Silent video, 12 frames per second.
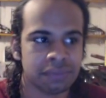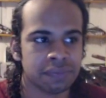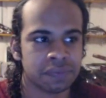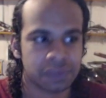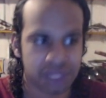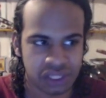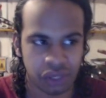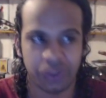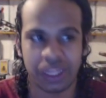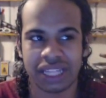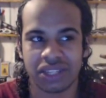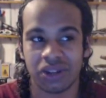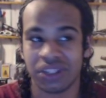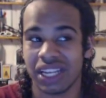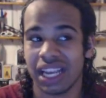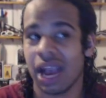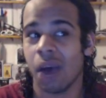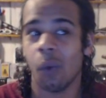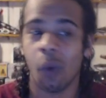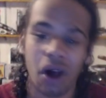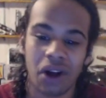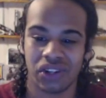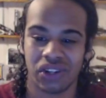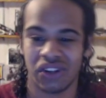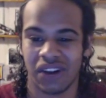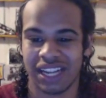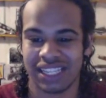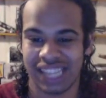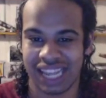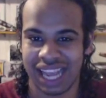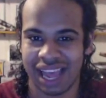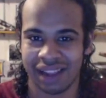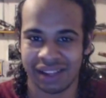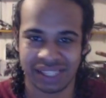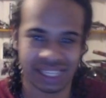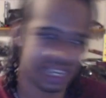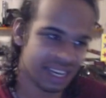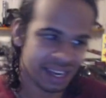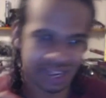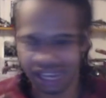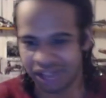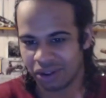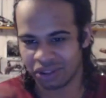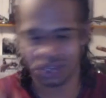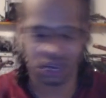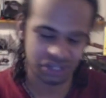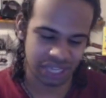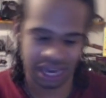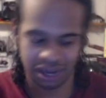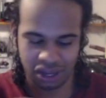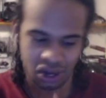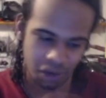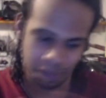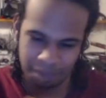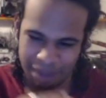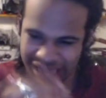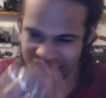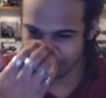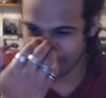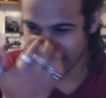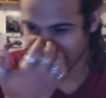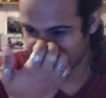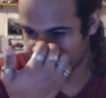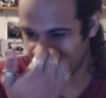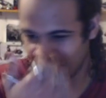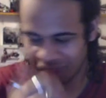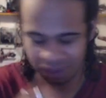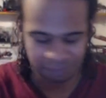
Sylvia then starts seeing how Wander is the greatest in the galaxy, and, you know, the song's kind of, you know, passing back and forth.